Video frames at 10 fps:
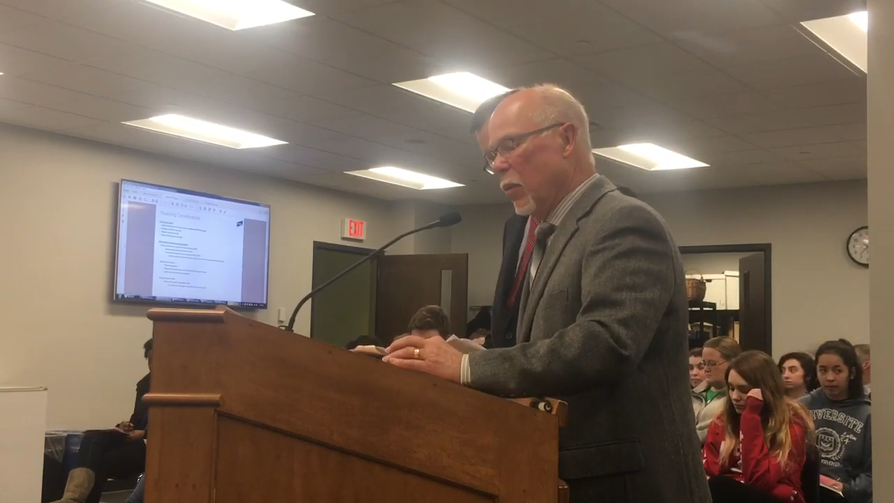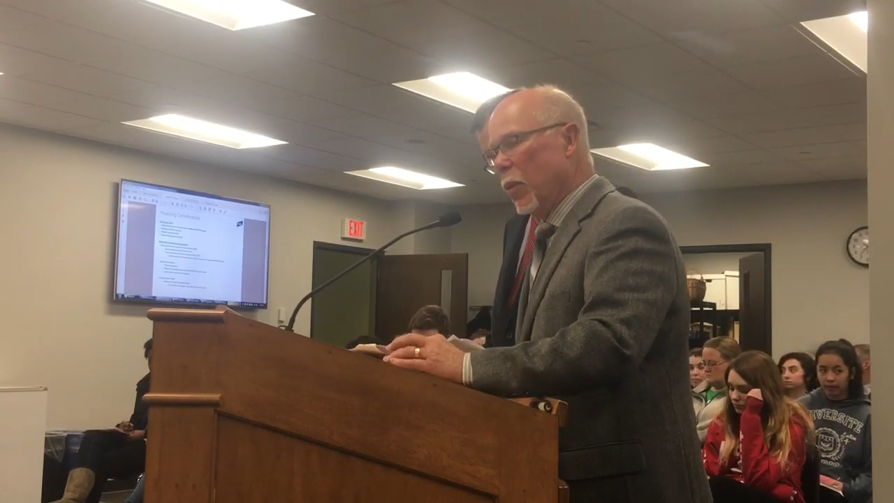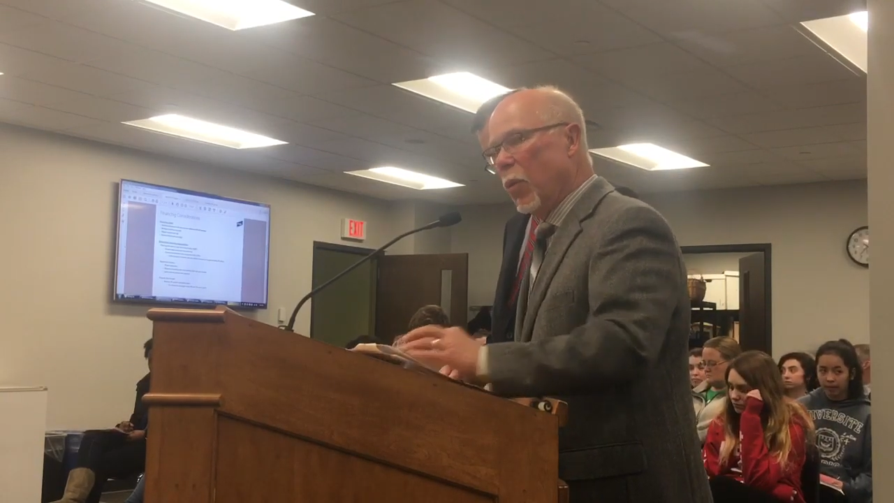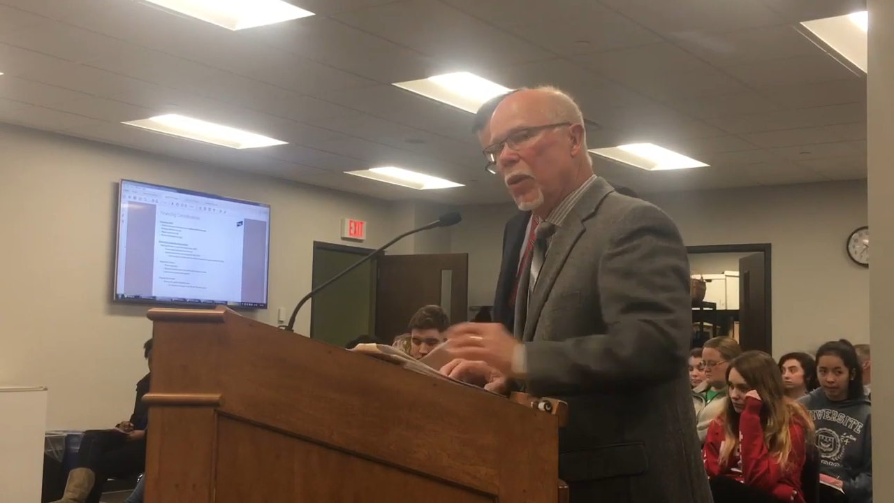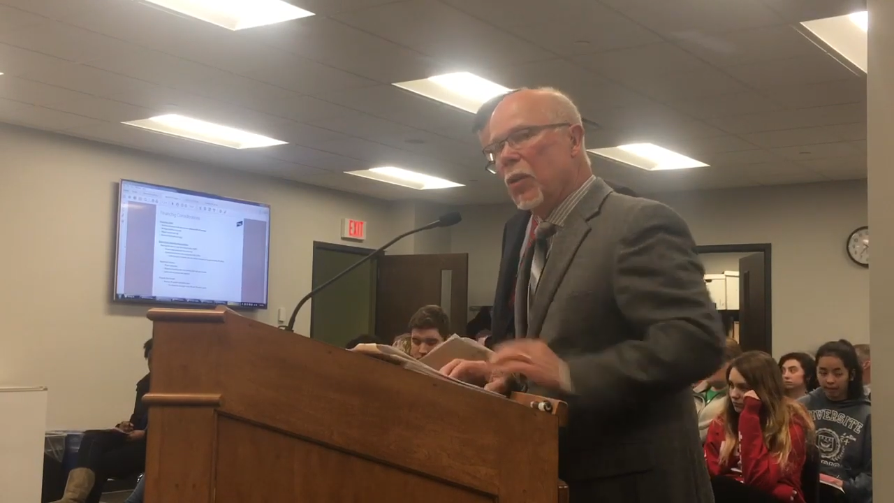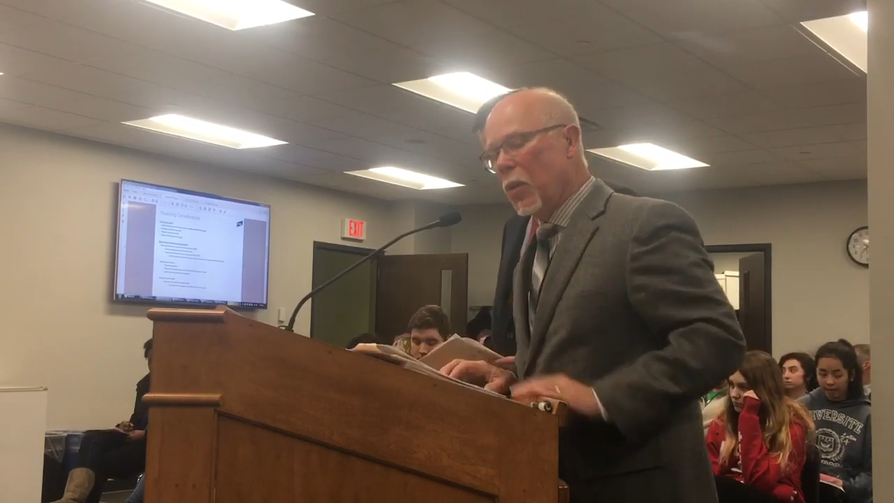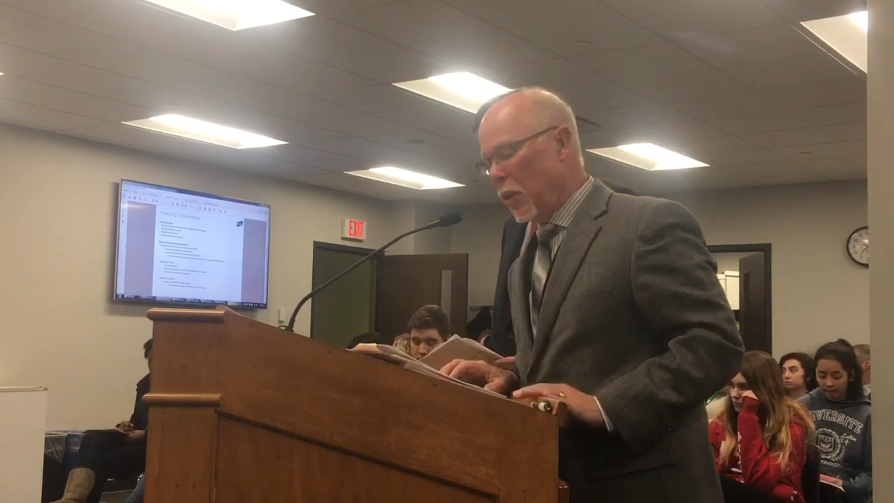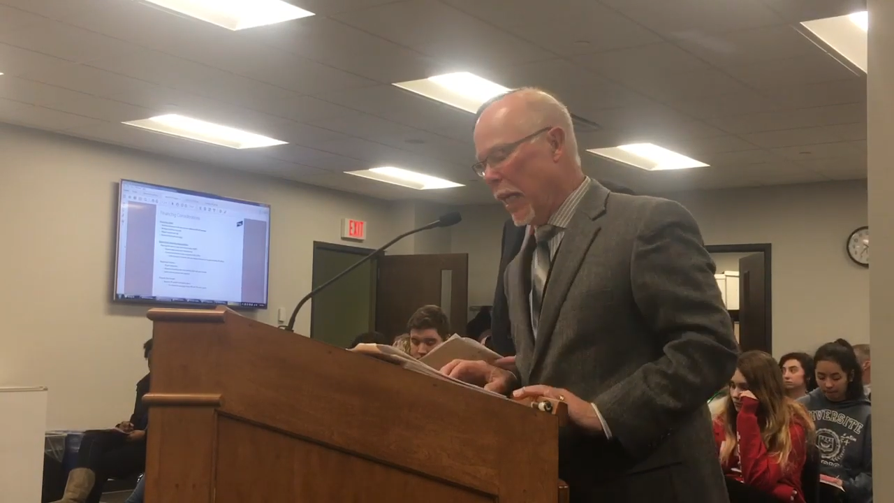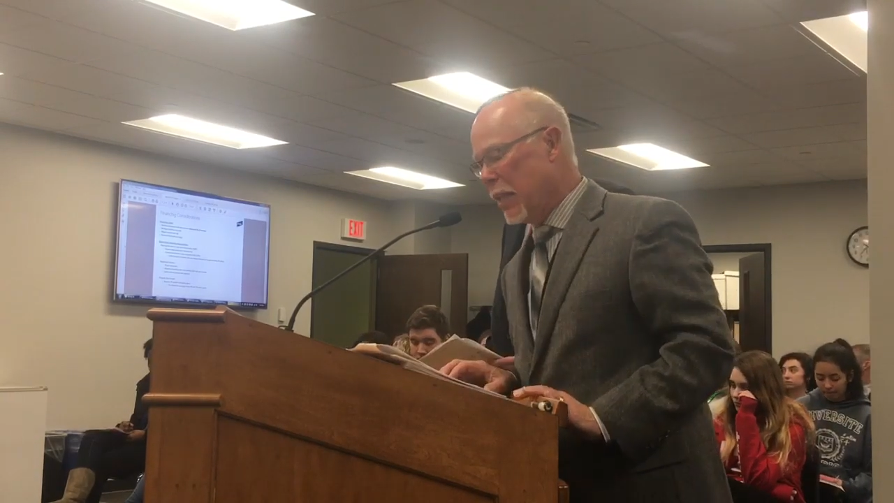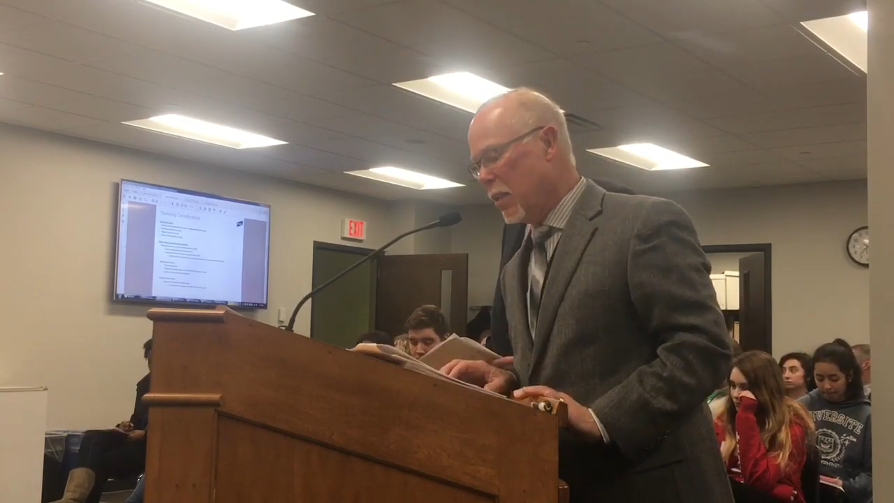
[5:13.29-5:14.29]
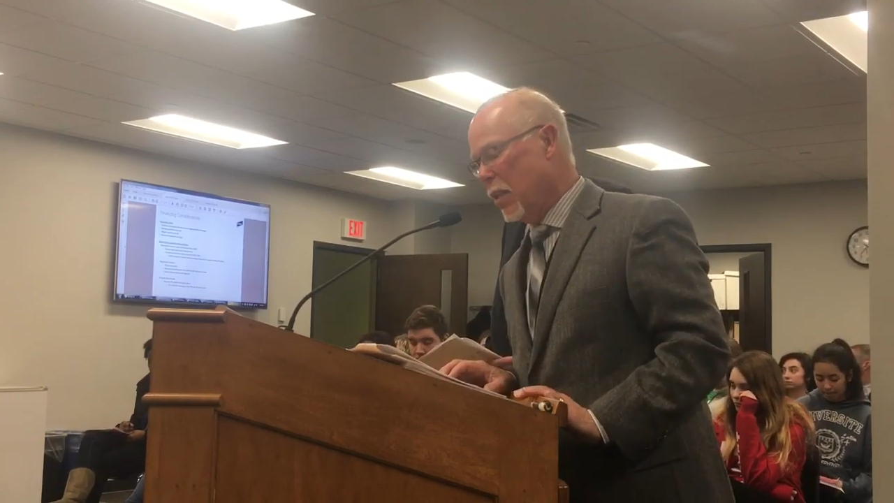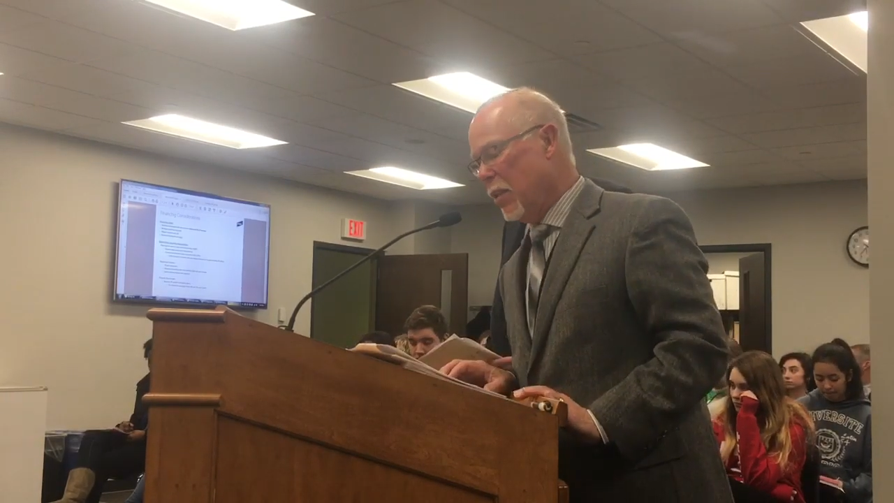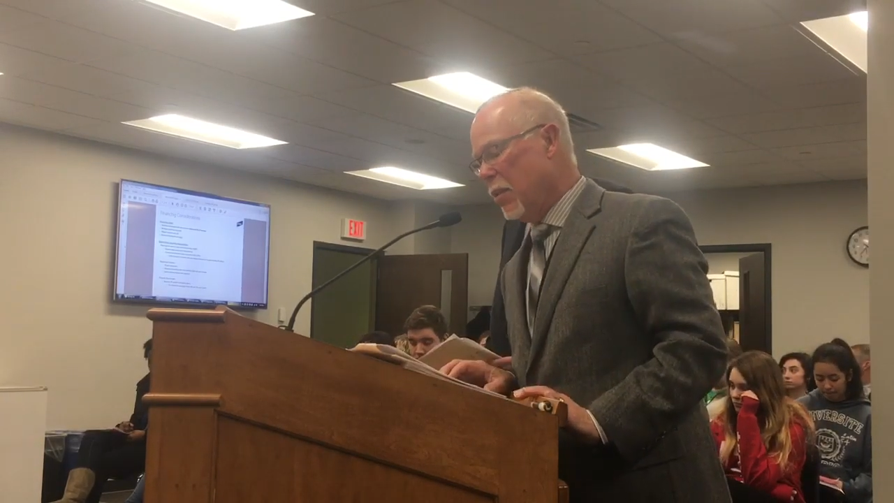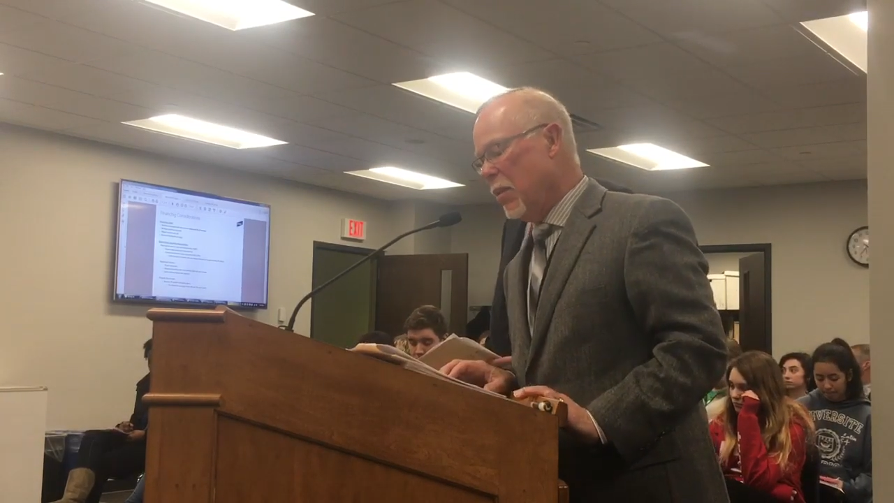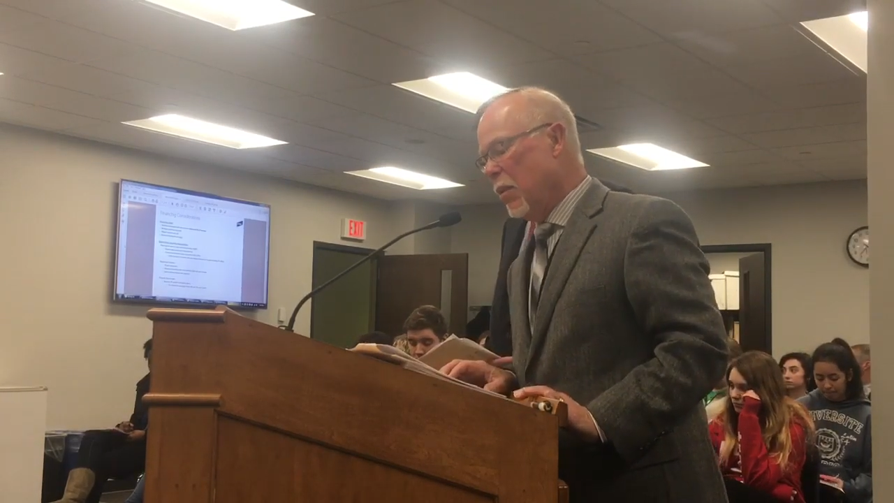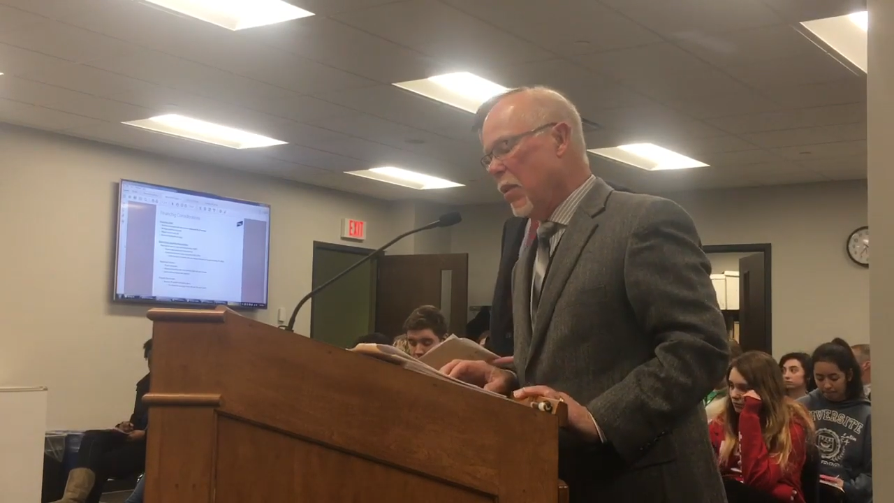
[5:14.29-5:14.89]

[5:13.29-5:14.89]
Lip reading: we want to lessen